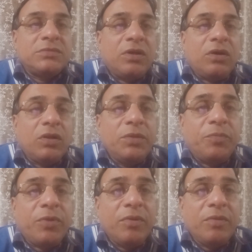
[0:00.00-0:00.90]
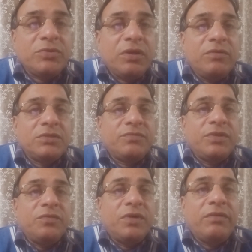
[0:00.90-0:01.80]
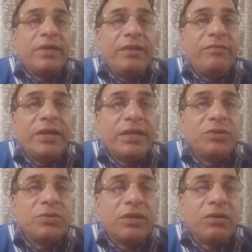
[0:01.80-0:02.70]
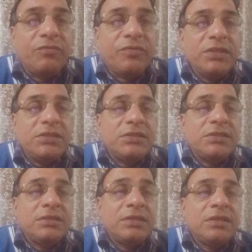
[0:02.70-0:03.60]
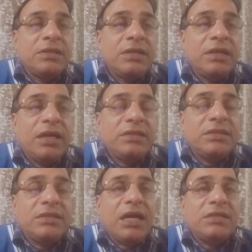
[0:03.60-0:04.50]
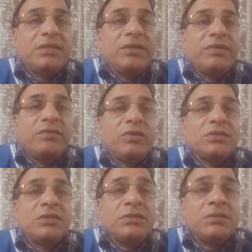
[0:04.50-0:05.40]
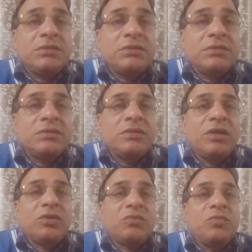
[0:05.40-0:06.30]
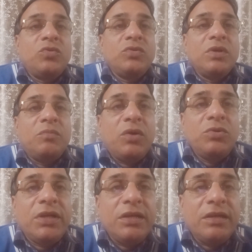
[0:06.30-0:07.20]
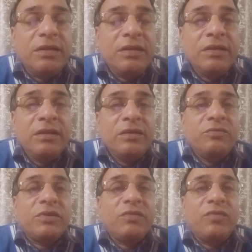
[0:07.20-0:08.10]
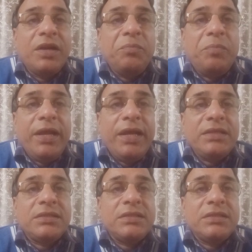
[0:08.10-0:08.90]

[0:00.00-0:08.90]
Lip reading: All the problem solvers of the world were invited to that conference, and the task given was you have to move the mountain from one place